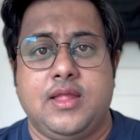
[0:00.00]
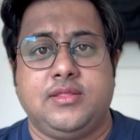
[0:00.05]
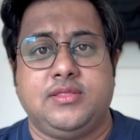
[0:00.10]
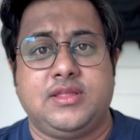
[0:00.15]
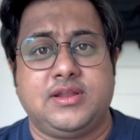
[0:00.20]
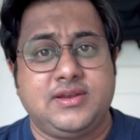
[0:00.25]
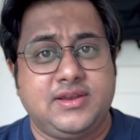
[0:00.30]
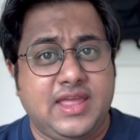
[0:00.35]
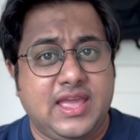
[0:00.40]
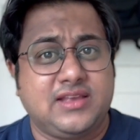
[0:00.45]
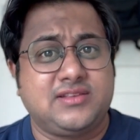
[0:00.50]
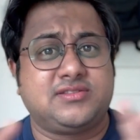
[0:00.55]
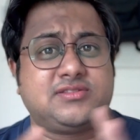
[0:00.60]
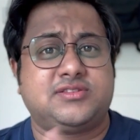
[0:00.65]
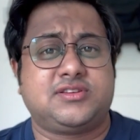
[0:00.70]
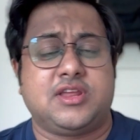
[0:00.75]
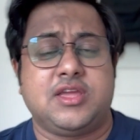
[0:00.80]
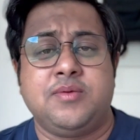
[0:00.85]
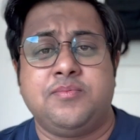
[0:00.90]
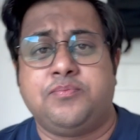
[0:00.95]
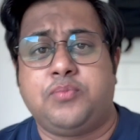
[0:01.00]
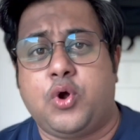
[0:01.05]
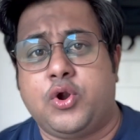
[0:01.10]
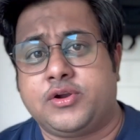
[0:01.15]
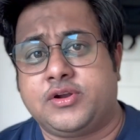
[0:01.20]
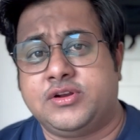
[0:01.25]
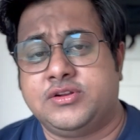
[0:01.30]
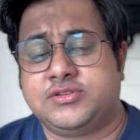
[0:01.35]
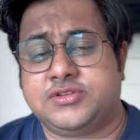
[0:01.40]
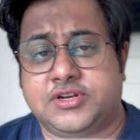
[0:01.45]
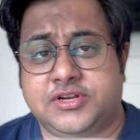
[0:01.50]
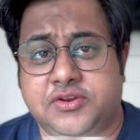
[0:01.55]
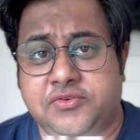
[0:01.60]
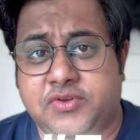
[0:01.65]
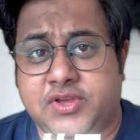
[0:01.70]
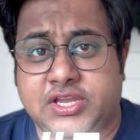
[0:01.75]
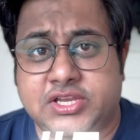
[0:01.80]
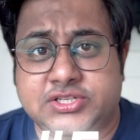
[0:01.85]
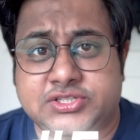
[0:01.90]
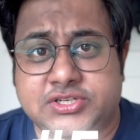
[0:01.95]
The next important
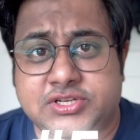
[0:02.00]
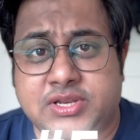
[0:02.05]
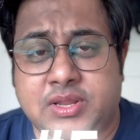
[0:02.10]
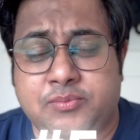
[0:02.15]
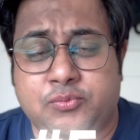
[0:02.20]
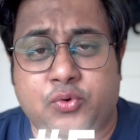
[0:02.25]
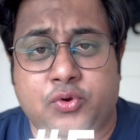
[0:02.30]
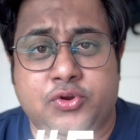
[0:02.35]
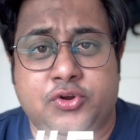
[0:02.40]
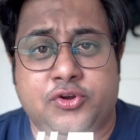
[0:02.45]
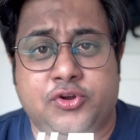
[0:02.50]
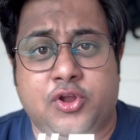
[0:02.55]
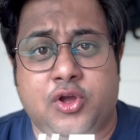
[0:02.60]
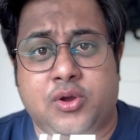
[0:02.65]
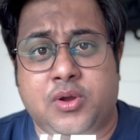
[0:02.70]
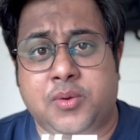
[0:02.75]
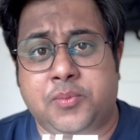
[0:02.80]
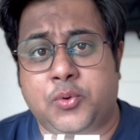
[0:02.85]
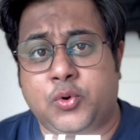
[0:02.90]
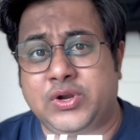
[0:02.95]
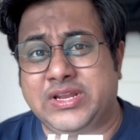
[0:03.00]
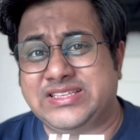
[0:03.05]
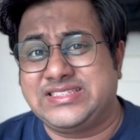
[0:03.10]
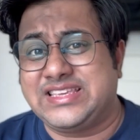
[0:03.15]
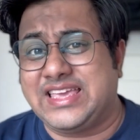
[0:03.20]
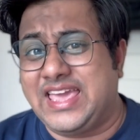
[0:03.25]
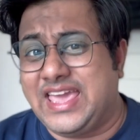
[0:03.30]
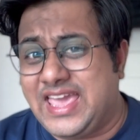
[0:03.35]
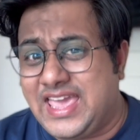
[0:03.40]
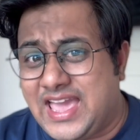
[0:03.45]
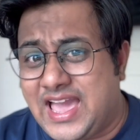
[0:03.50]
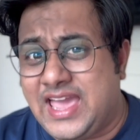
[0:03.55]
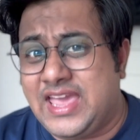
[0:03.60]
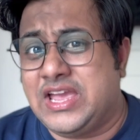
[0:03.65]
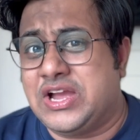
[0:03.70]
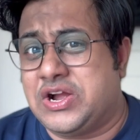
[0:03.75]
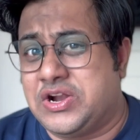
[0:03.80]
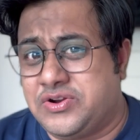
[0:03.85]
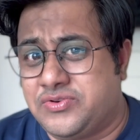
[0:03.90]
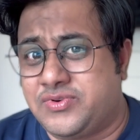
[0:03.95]
certification I'm going to talk about is
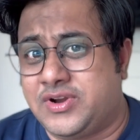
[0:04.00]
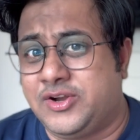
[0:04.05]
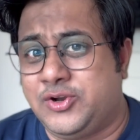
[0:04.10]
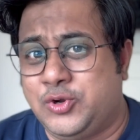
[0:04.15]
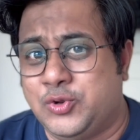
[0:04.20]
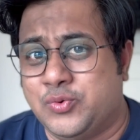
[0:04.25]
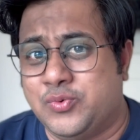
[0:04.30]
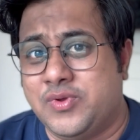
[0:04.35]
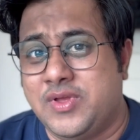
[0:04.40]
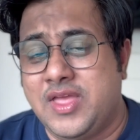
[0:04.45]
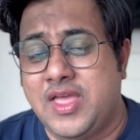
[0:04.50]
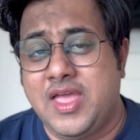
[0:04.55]
AI102.